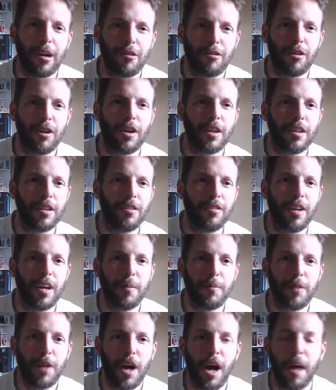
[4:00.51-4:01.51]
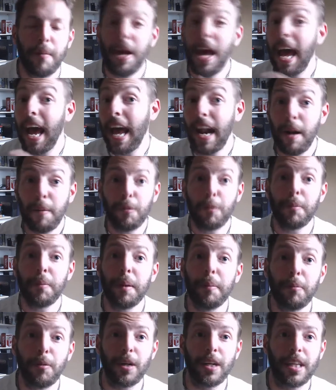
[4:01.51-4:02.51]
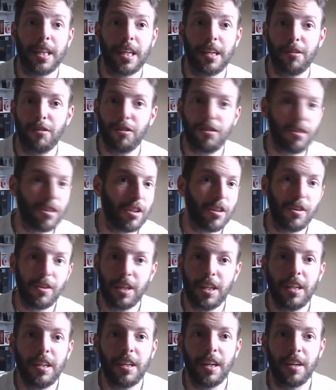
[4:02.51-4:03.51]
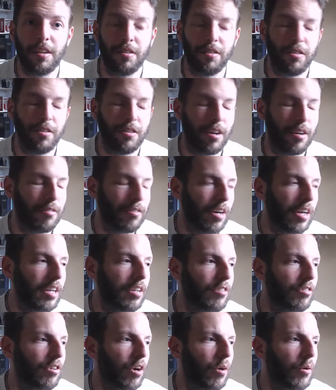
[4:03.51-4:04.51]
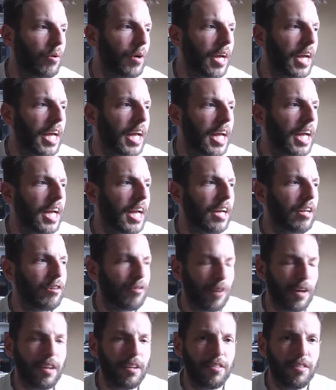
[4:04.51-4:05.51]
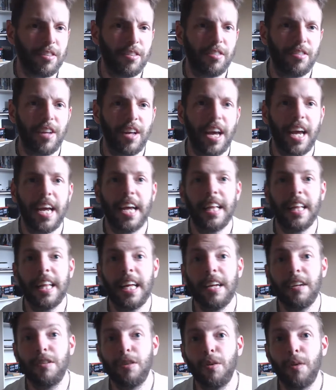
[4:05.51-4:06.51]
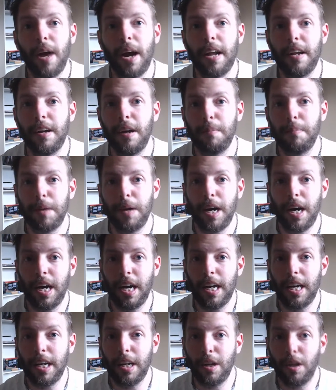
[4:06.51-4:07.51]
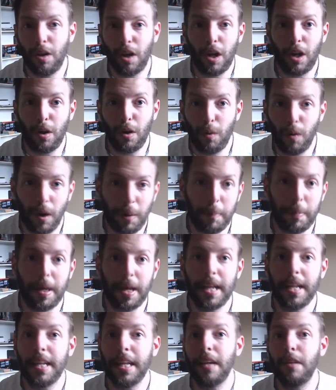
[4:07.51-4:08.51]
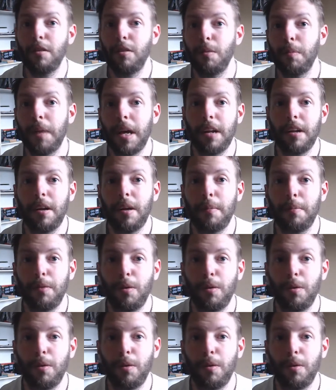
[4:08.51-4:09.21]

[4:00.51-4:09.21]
along at the same time, and I'm remembering things, just little details and stuff, right? So, suffice it to say, they do end up in a quick bid. They do end up to